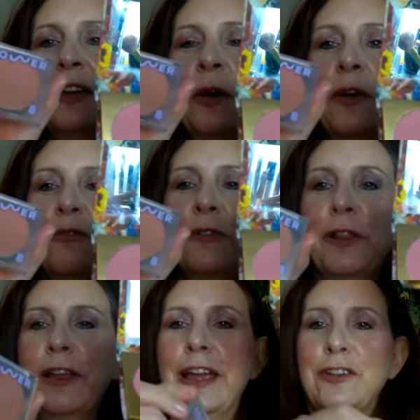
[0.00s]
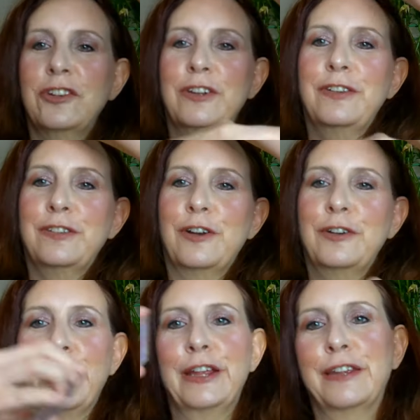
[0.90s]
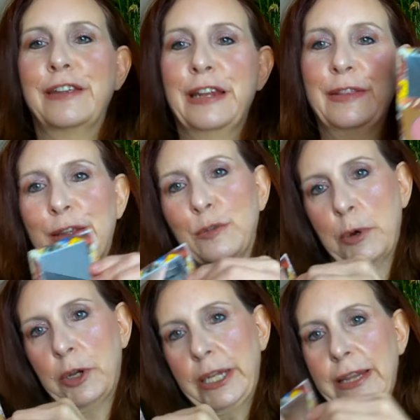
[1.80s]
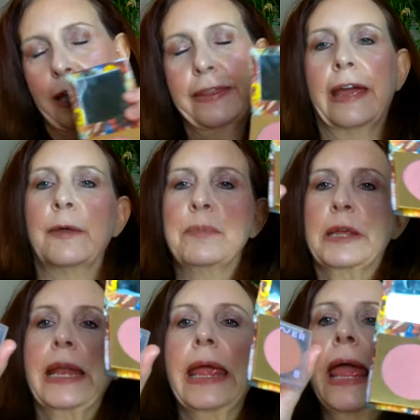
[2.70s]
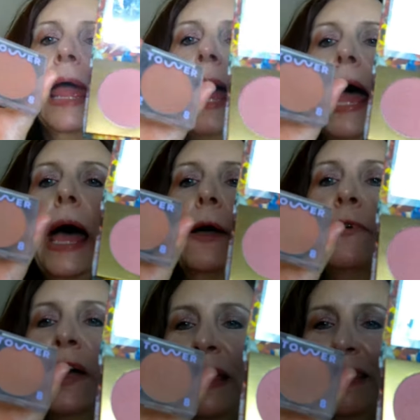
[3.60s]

I know I feel like I should start dancing at this point like that, but um,